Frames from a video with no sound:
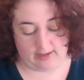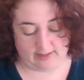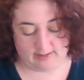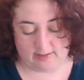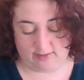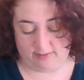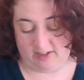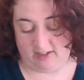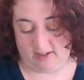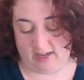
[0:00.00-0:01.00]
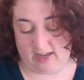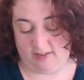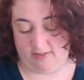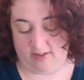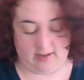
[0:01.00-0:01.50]
It's very
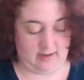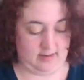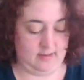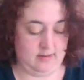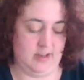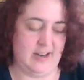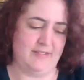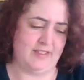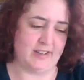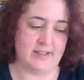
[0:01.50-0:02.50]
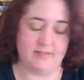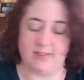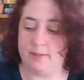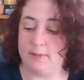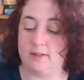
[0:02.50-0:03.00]
even or not very even,
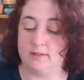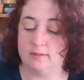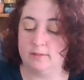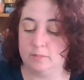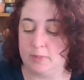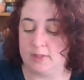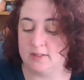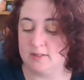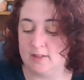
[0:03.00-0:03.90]
I mean, but it's